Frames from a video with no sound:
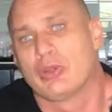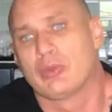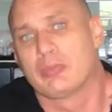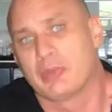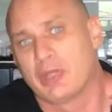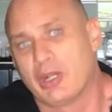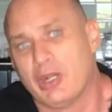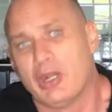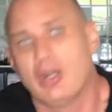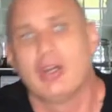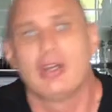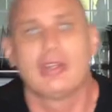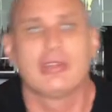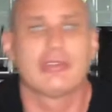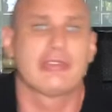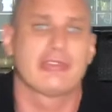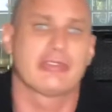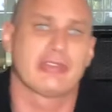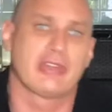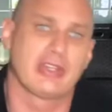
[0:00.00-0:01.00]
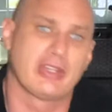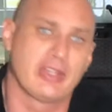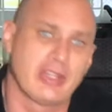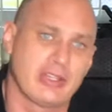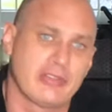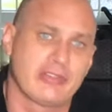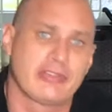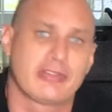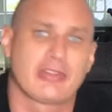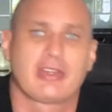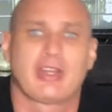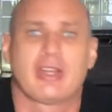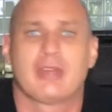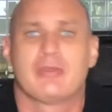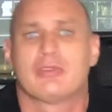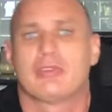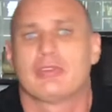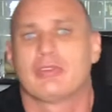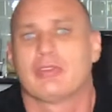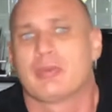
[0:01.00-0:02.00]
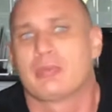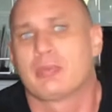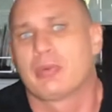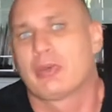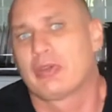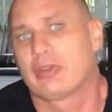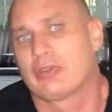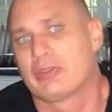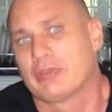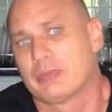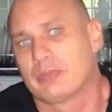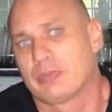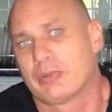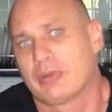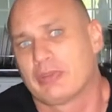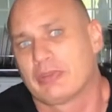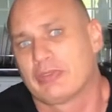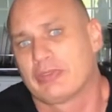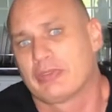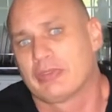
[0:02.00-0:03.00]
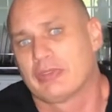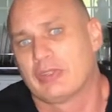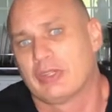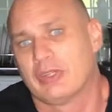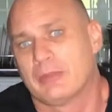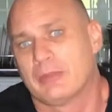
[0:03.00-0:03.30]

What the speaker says: on Behance and Instagram during the progress